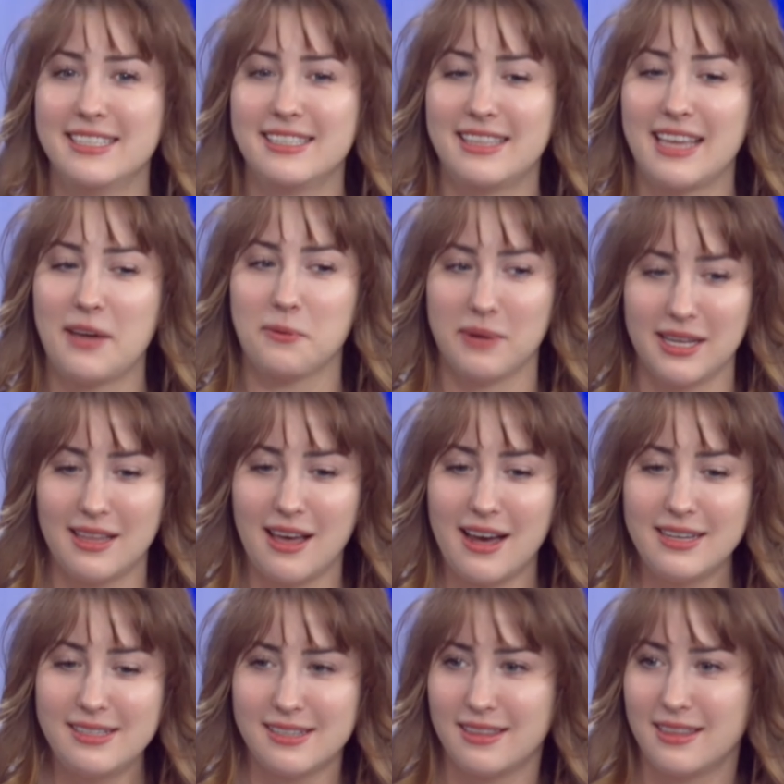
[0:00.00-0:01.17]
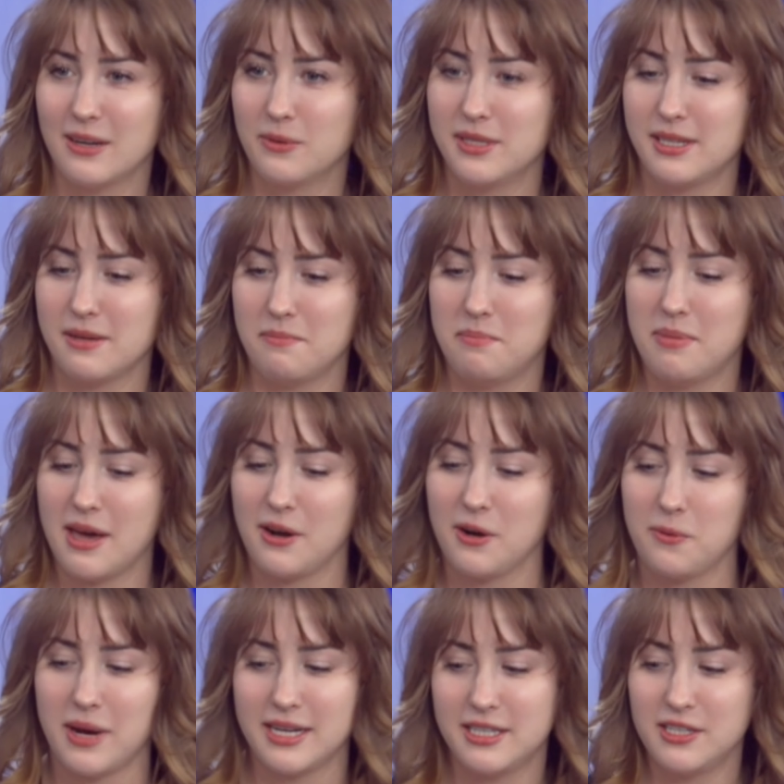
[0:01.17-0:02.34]
they realized that there was a better
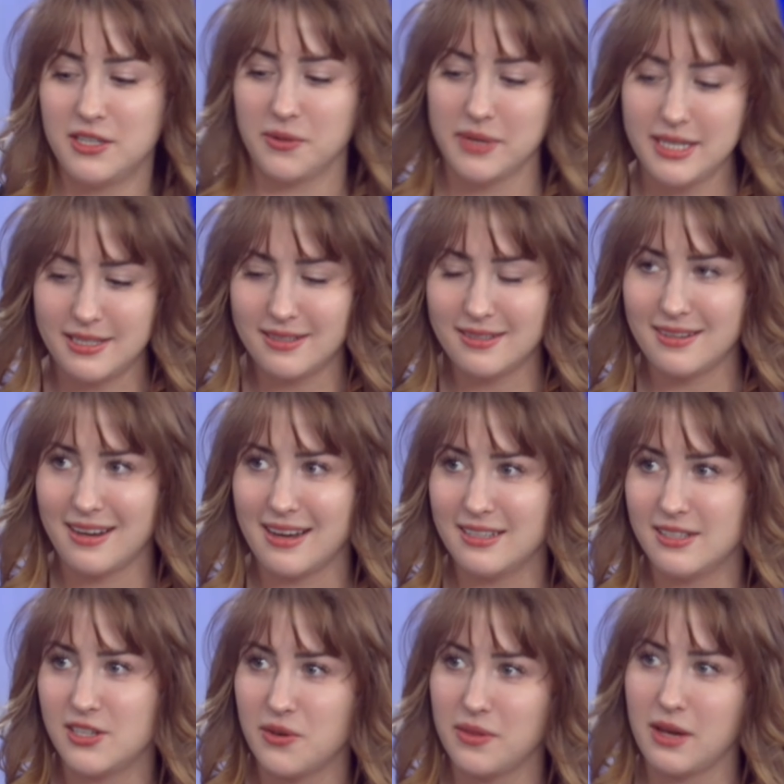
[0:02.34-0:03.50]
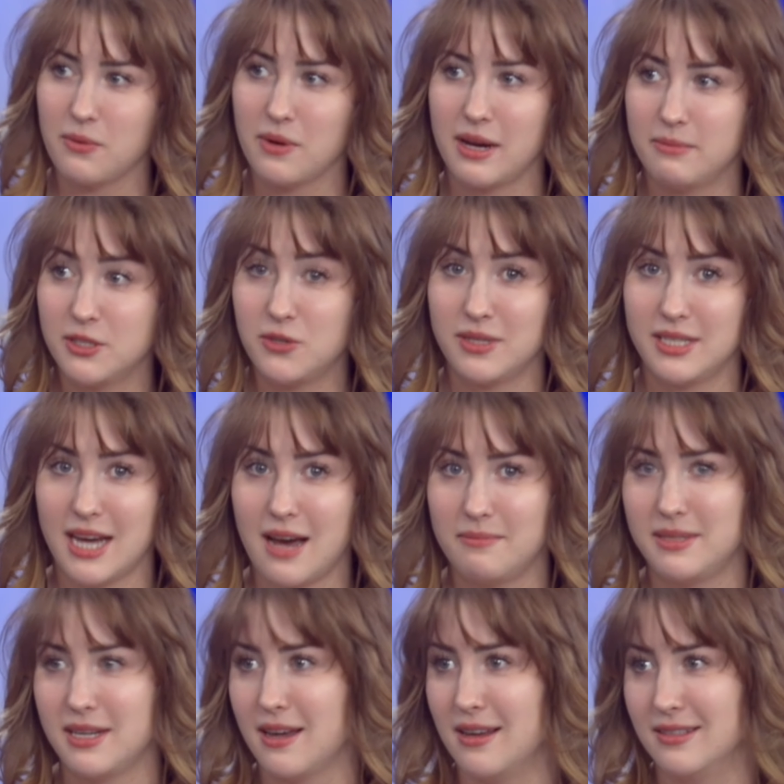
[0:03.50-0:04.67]
way to do it, and so they were able to
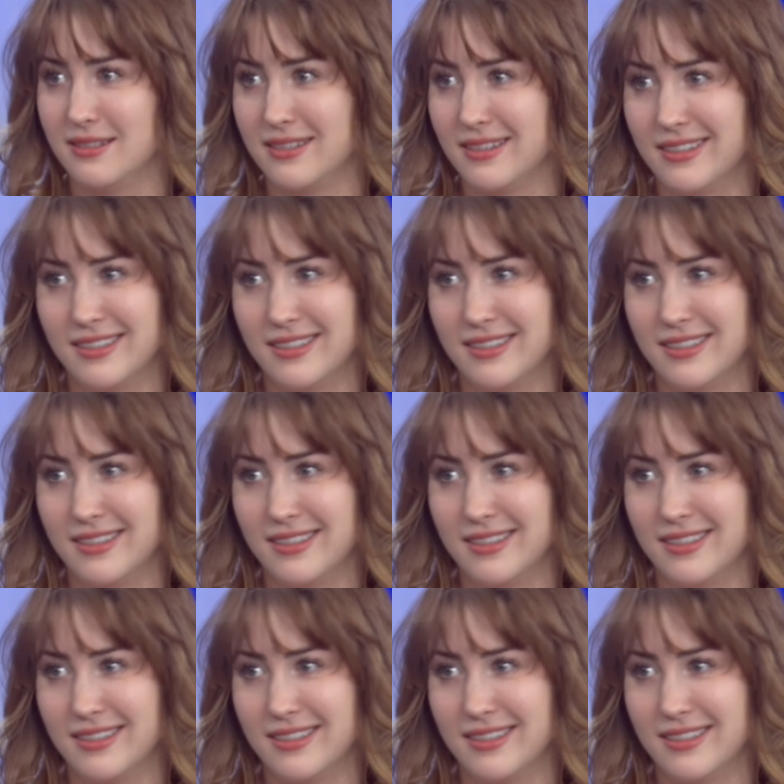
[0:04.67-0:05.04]
adapt, and